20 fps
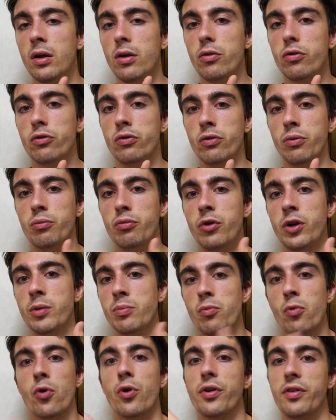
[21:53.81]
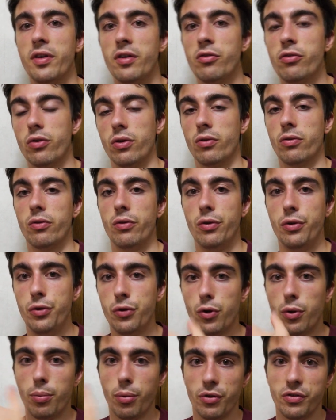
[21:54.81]
to bring more attention to
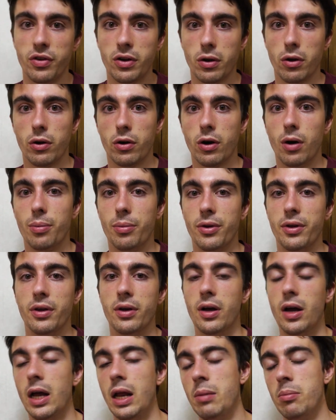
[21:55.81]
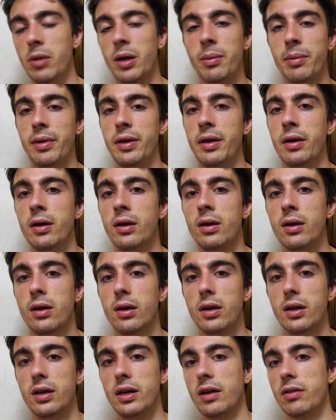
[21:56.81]
your particular copy and maybe
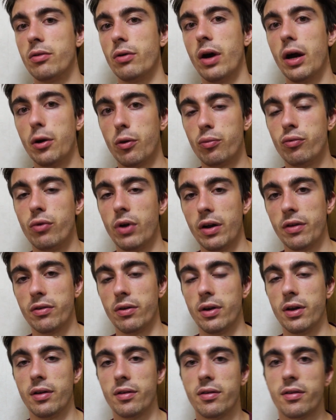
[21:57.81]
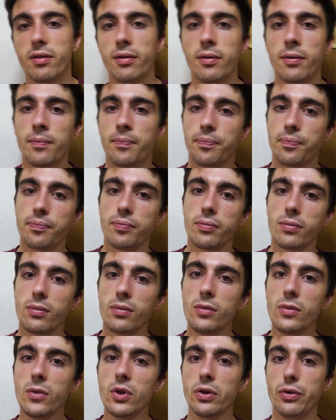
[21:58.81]
get a higher price on it.
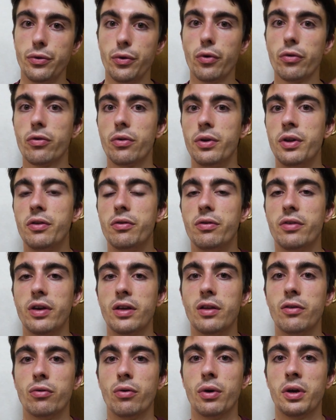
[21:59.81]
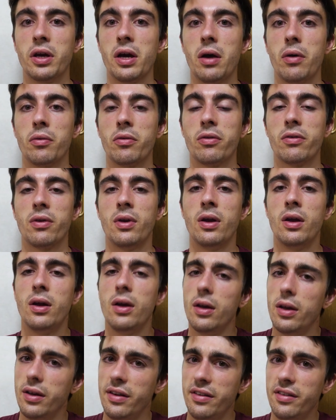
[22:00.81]
You also need to take into account,
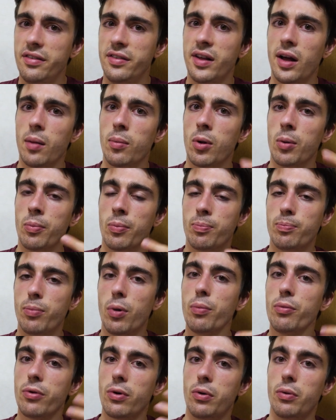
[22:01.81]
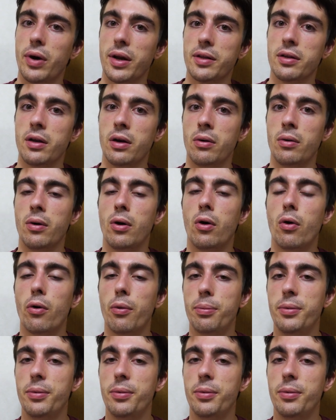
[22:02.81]
is the album popular right now? Are